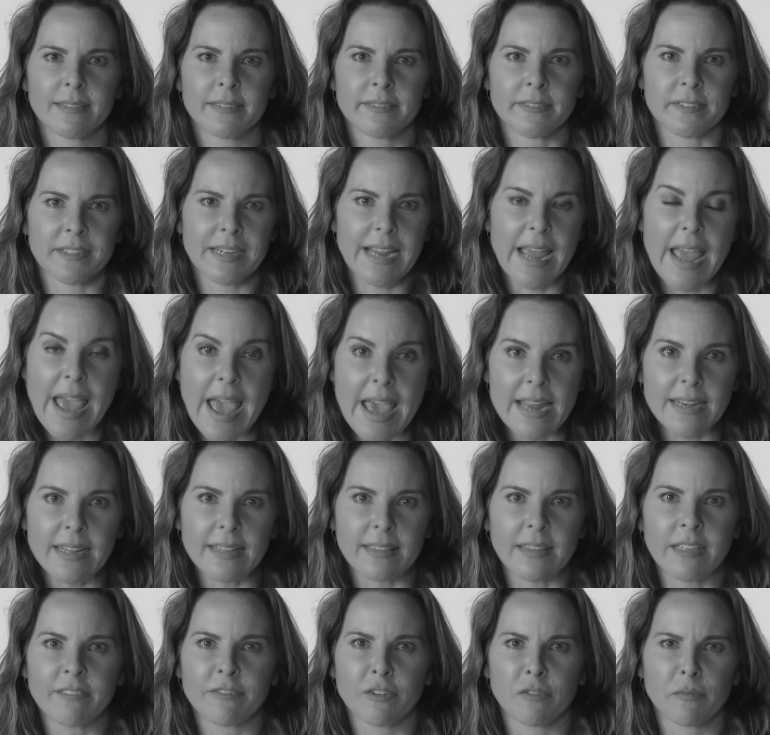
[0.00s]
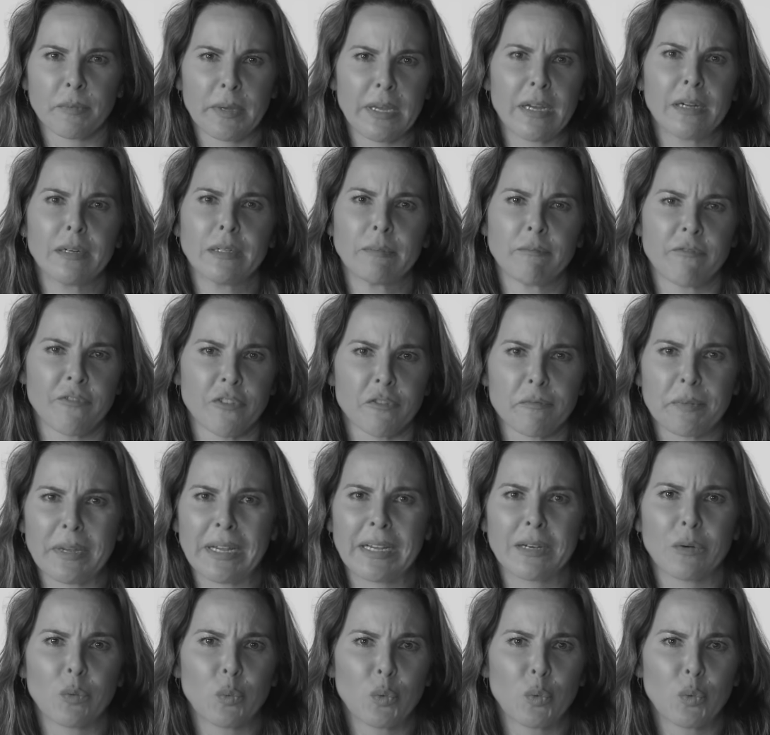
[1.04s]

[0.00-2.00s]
for anything, for being, for being